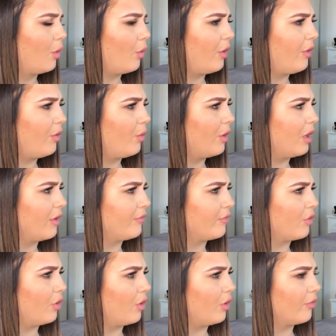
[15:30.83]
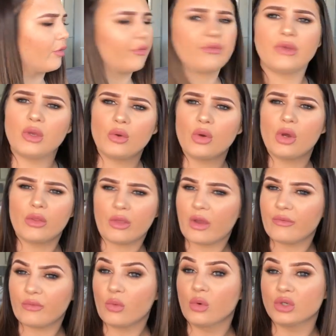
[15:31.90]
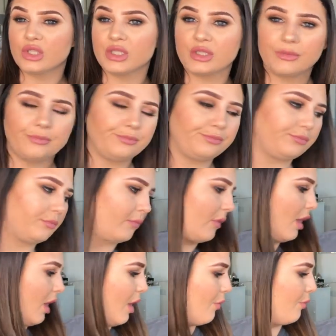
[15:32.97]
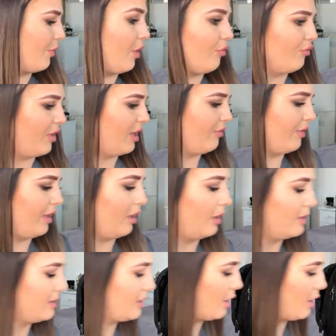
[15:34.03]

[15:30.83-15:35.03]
what other one I've got? I've got a few that I've ordered that are really, really nice